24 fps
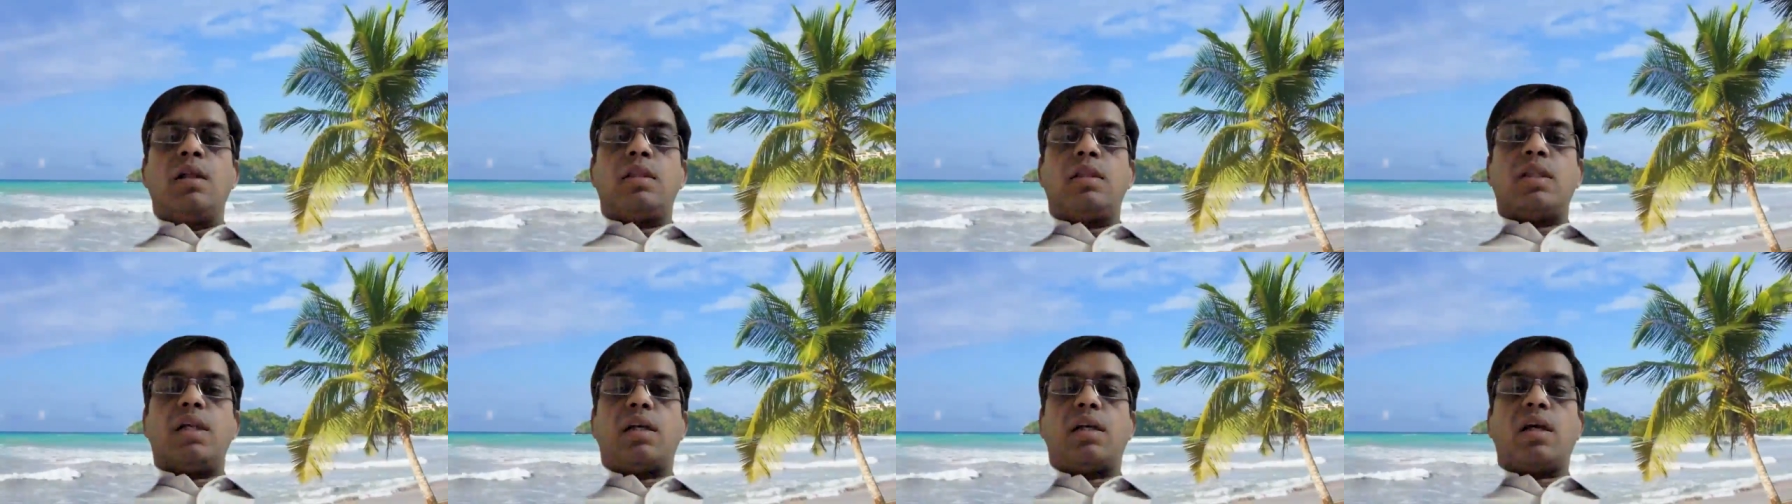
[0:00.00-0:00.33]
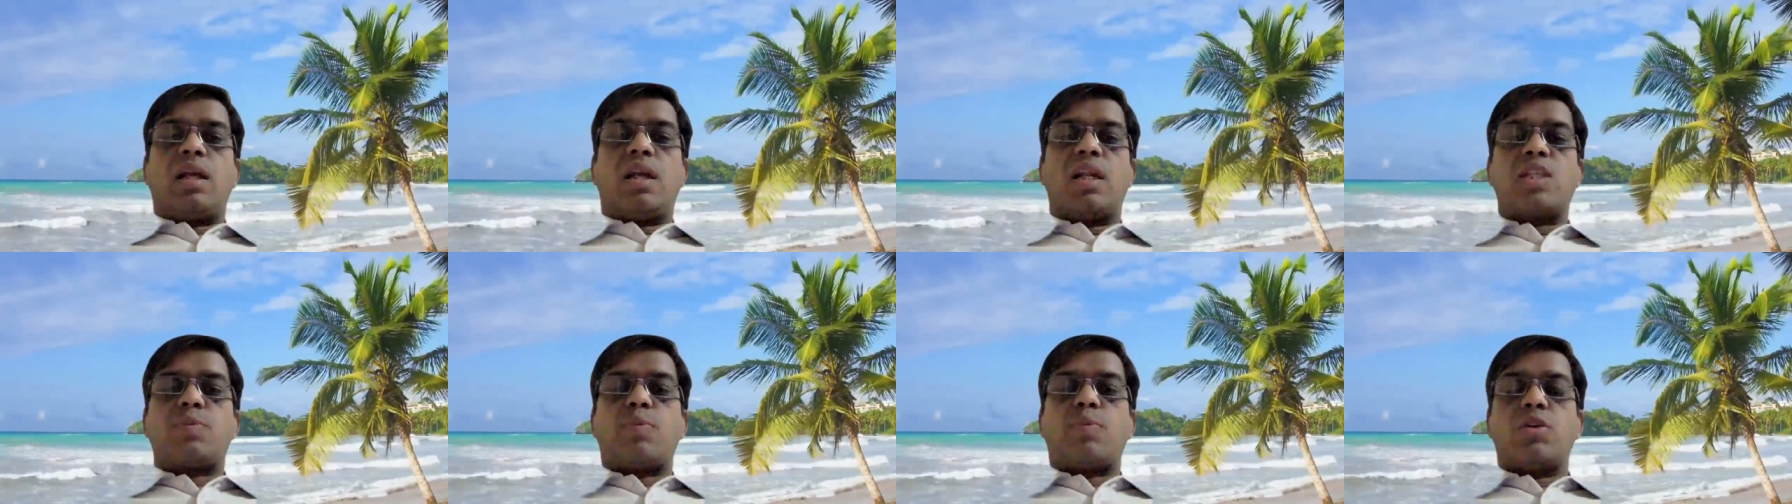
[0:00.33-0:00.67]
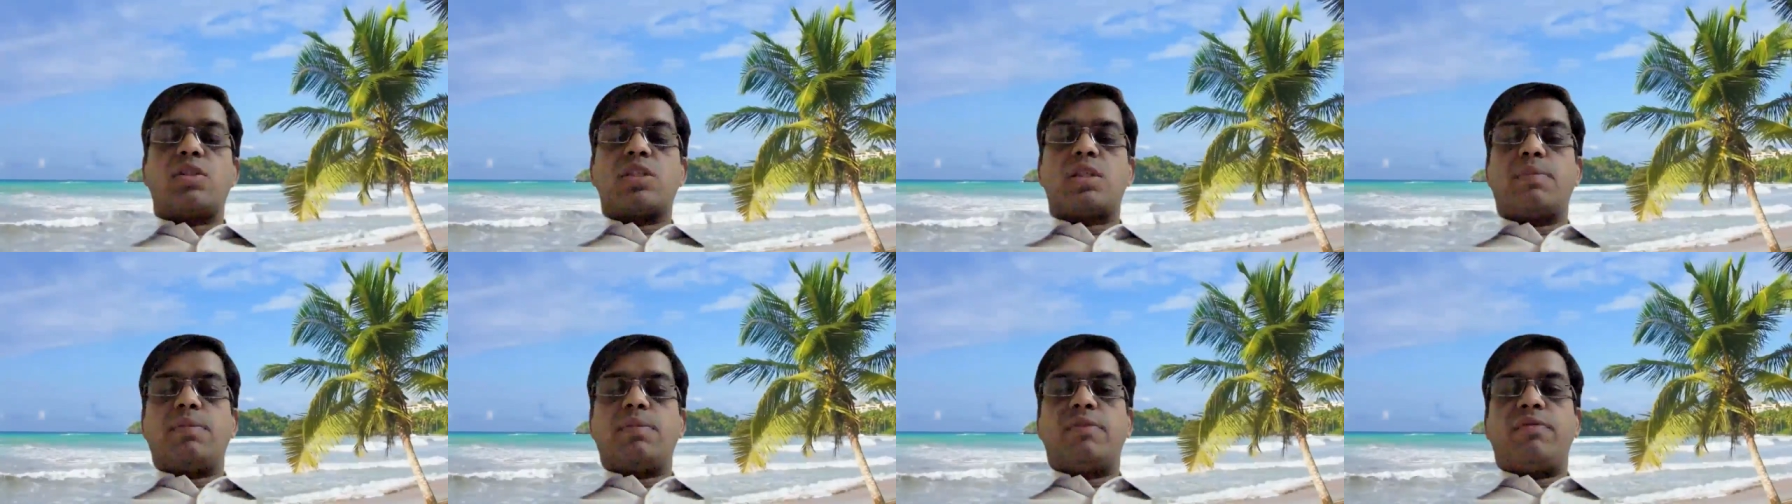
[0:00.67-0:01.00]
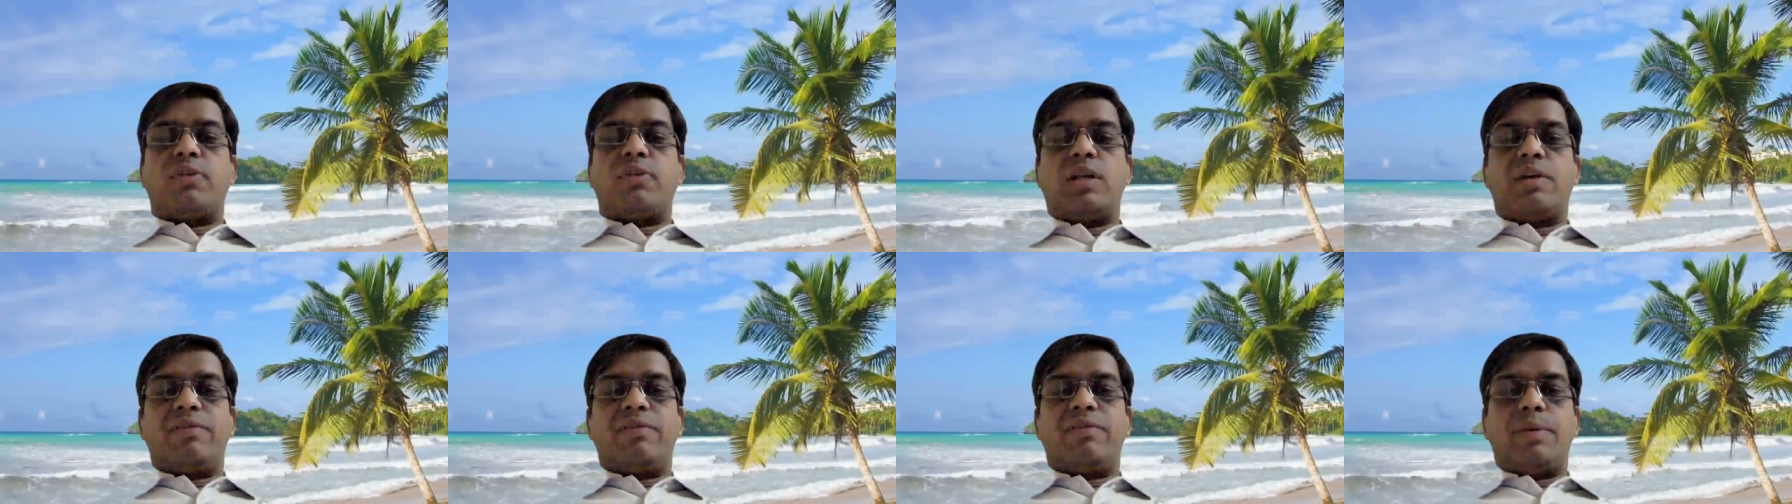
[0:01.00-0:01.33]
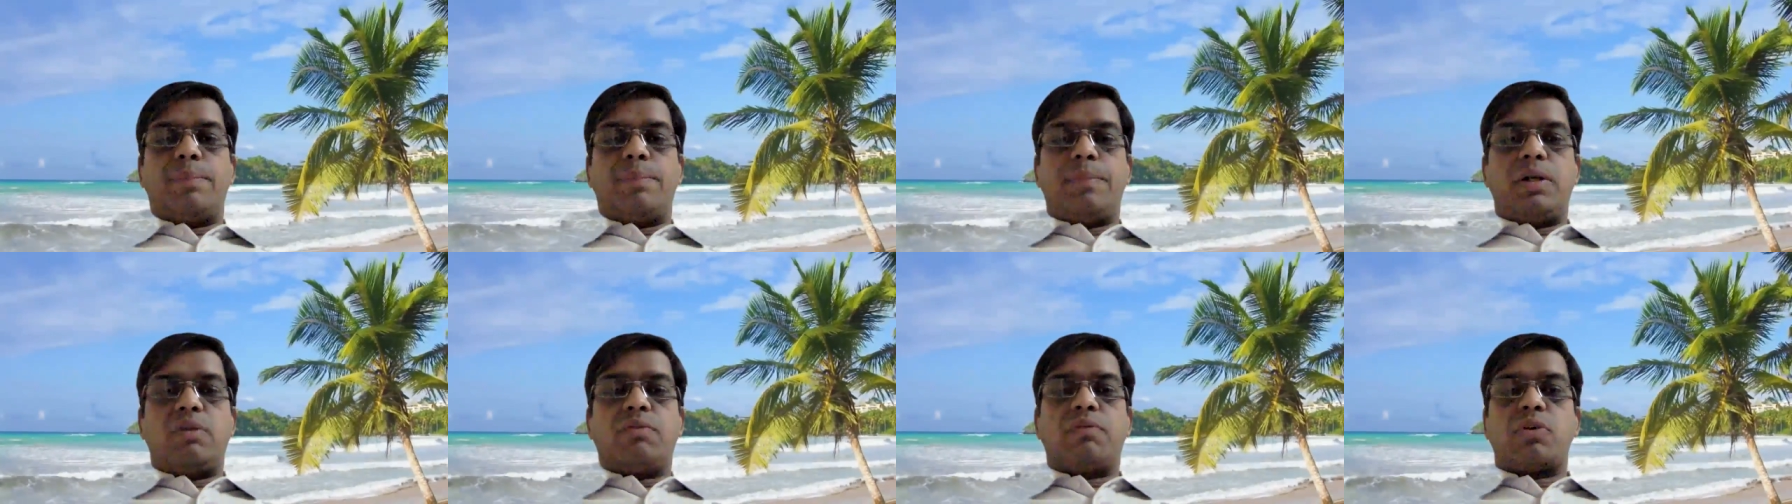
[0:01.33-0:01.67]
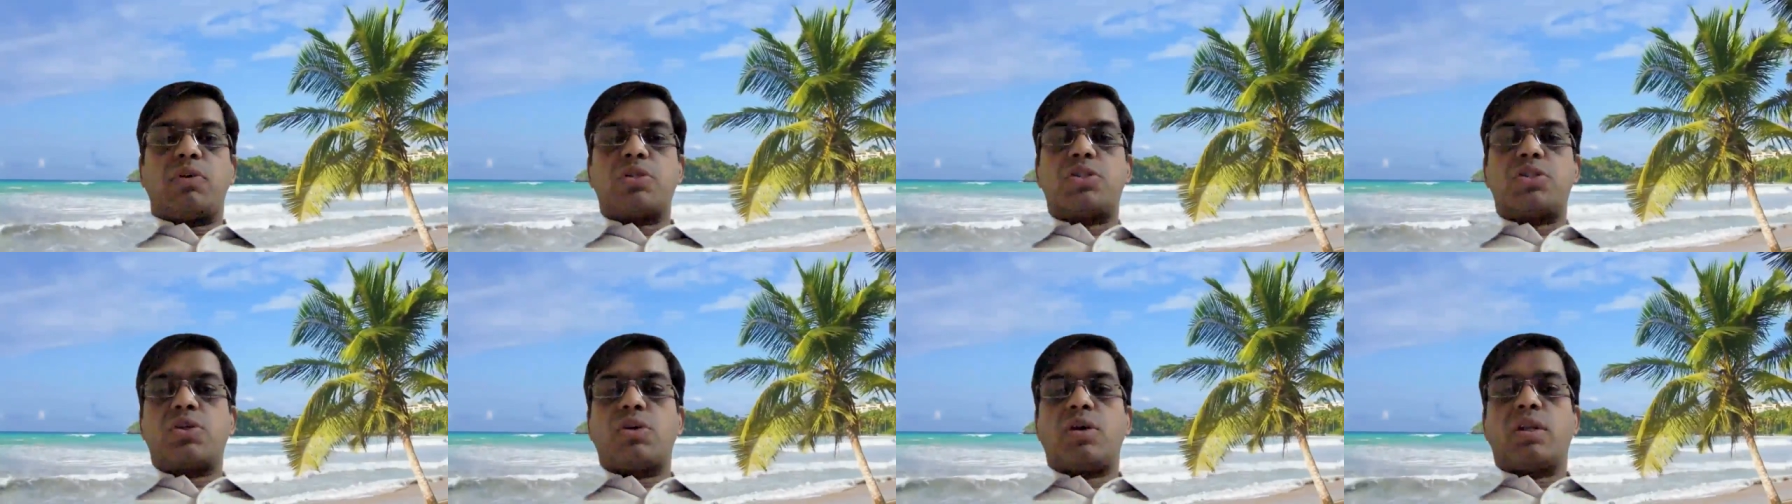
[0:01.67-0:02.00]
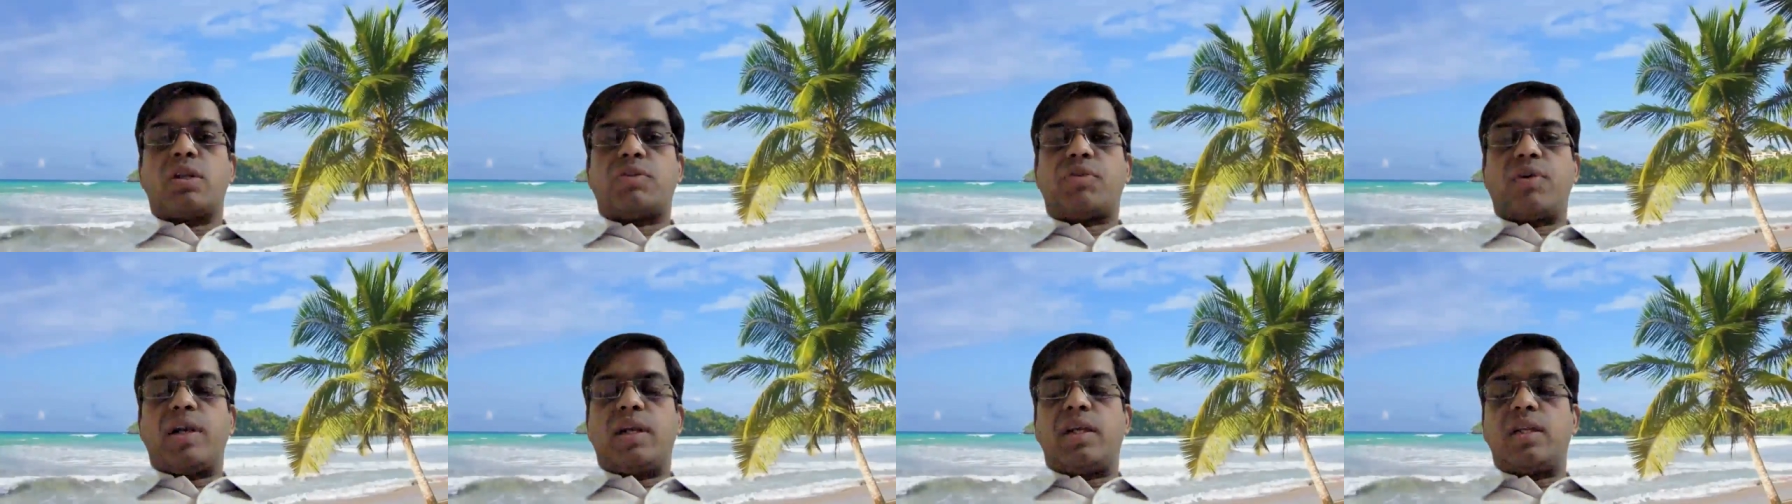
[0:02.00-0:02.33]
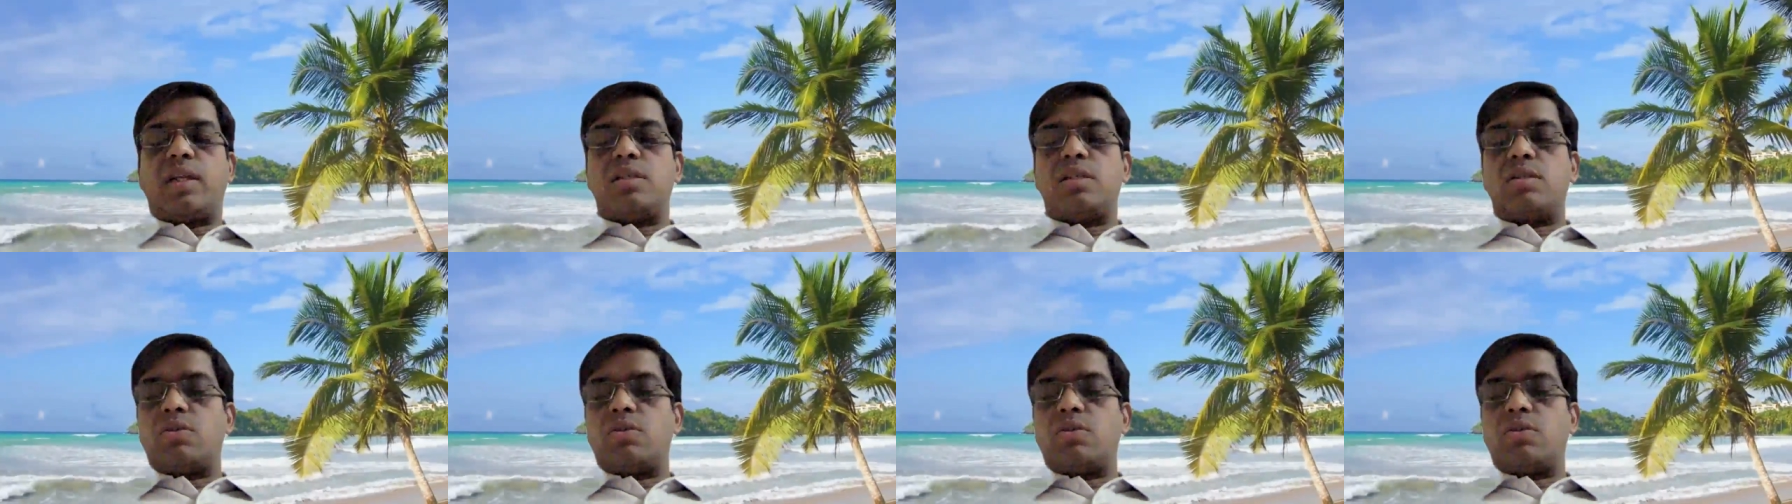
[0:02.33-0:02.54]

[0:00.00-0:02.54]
that are responsible for development of osteoarthritis.